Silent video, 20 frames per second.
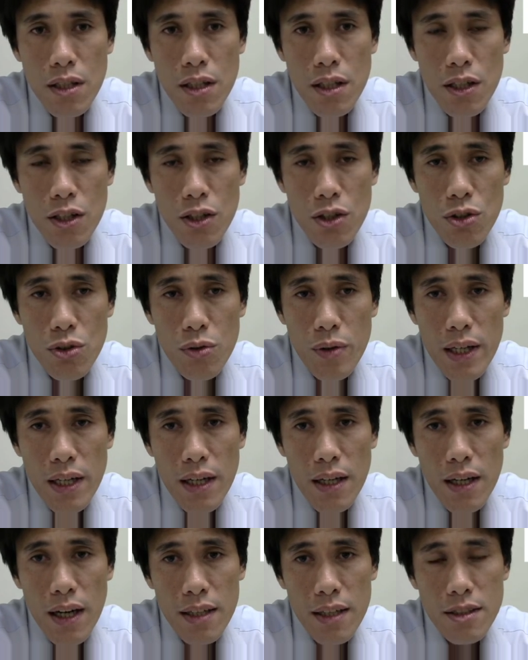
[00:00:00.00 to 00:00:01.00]

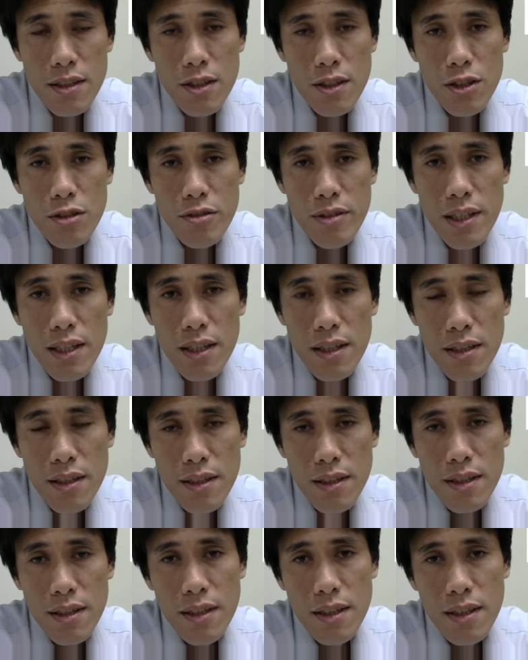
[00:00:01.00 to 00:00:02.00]
gruel, hot gruel,
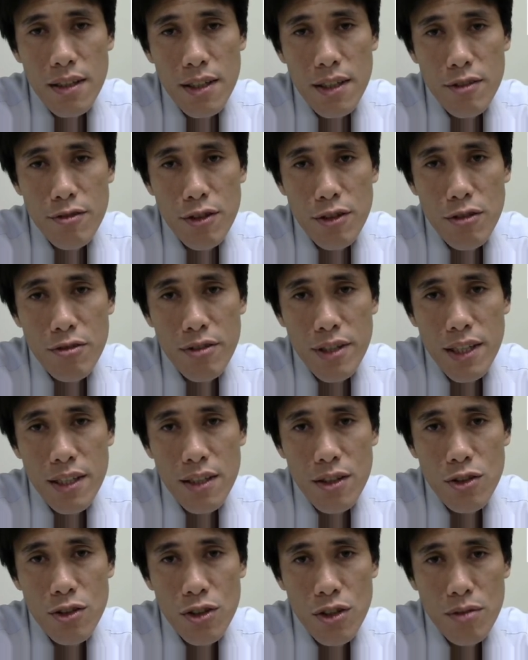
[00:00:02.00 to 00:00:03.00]
therefore we
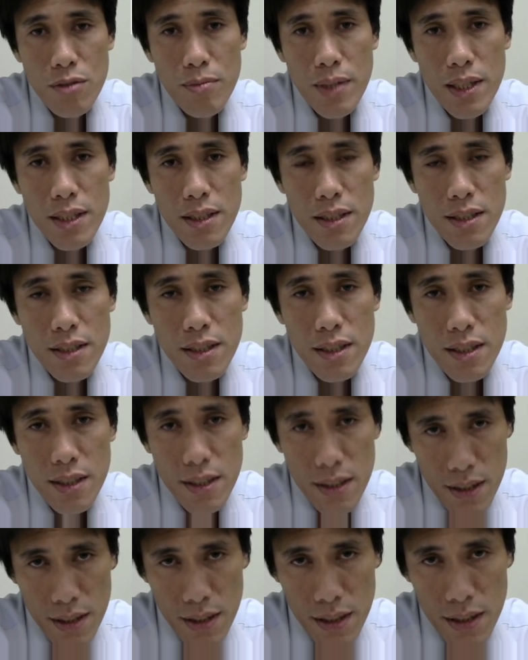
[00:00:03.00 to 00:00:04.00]
can cook. But in
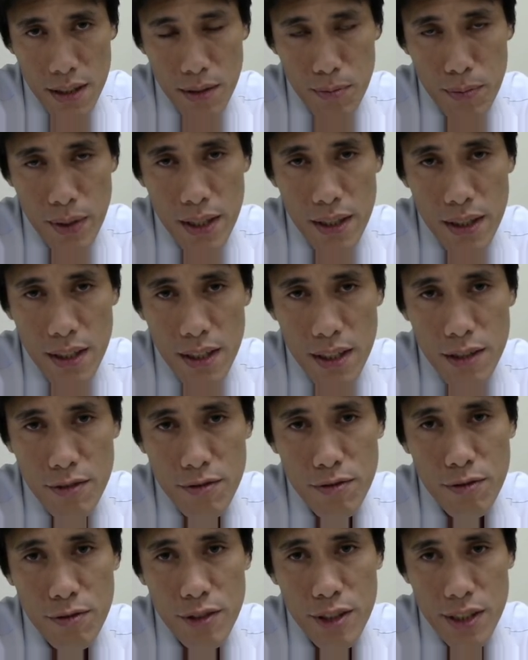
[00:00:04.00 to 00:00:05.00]
the
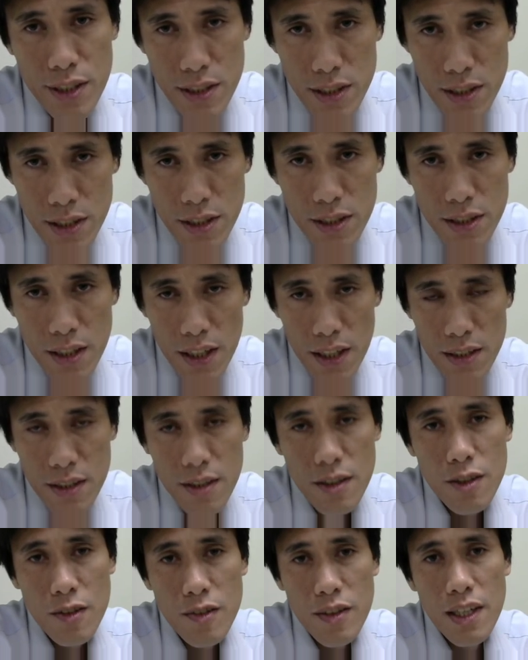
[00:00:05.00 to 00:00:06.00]
paragraph where it says hot
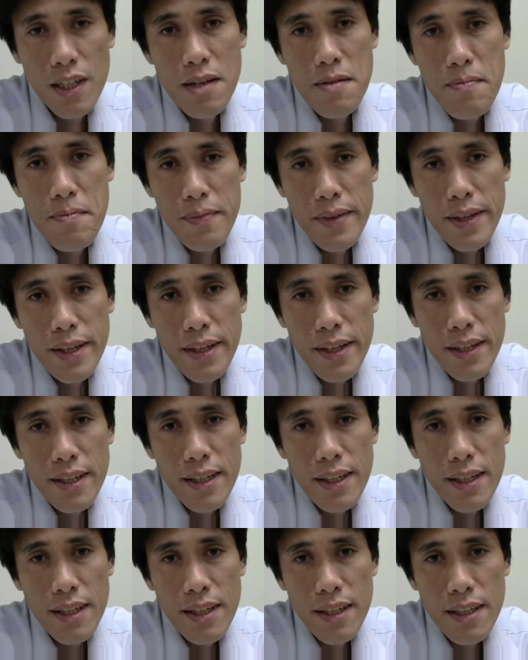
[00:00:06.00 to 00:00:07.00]
gruel,
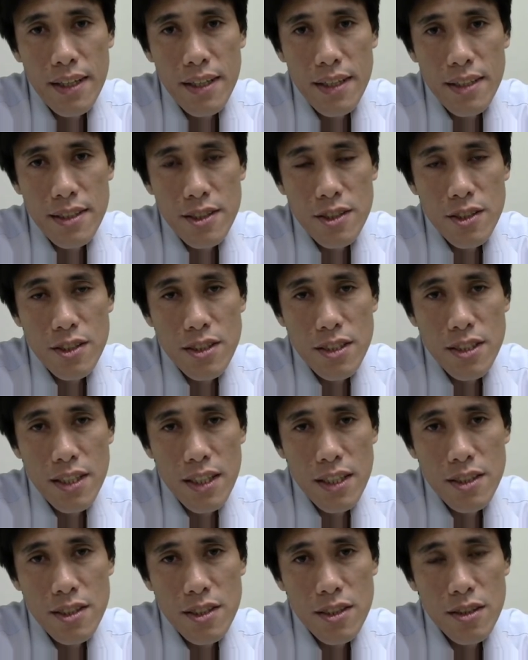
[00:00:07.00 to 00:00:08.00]
it
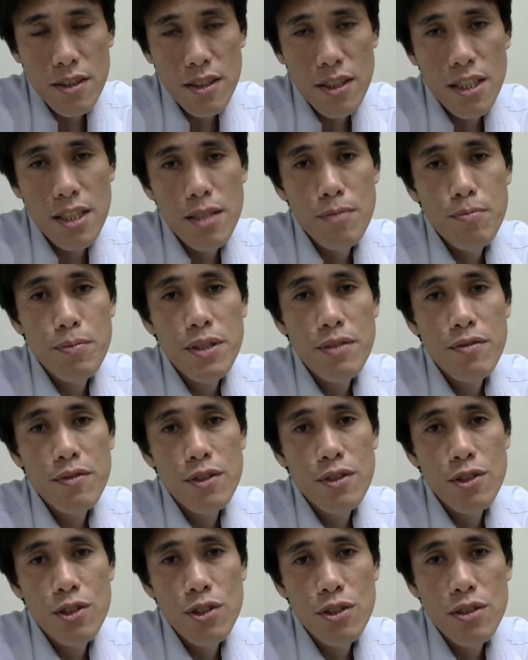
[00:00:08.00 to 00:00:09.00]
says in the
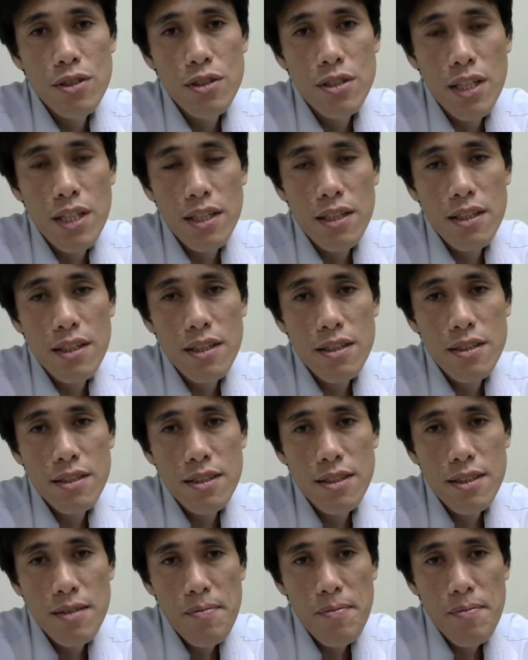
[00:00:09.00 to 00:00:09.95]
previous sentence,